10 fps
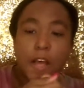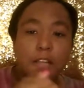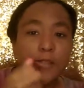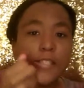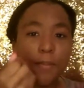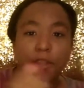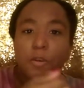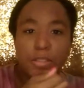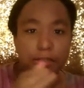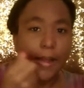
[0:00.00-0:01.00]
So something
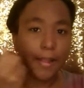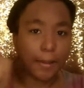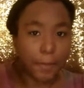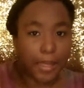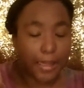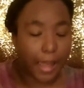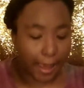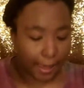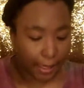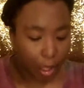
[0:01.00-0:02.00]
was telling me,
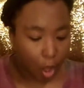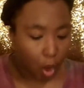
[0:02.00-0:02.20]
like,